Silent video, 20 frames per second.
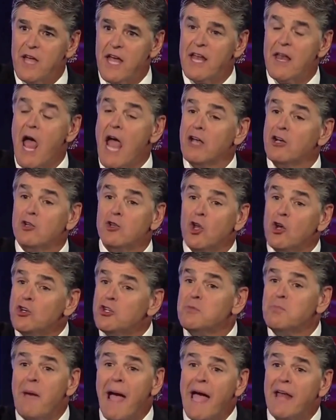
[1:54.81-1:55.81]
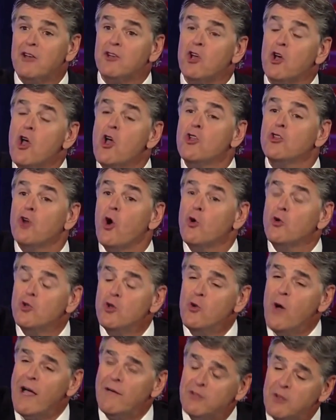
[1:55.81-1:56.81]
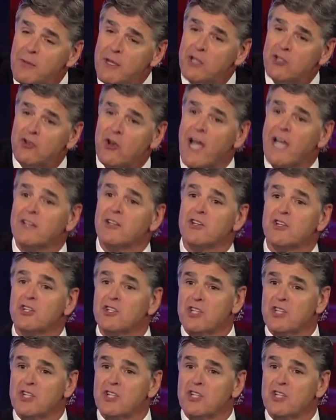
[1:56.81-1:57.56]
and looks mad. Don't you have to be attracted to